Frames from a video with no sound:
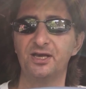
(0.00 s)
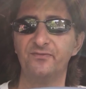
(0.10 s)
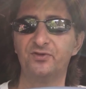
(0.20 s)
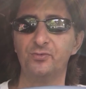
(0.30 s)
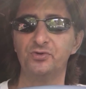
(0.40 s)

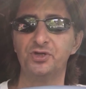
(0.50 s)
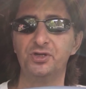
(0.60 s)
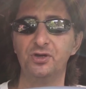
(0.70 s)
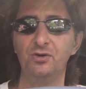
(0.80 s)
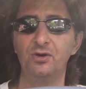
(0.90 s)
comfortable to
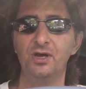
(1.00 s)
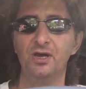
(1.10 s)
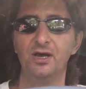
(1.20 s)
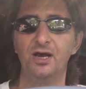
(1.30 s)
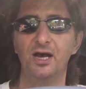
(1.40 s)
do.
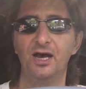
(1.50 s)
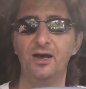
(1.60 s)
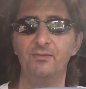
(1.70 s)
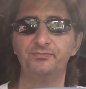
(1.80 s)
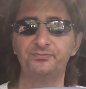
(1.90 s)

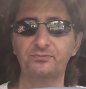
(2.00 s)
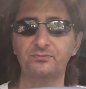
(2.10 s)
Um,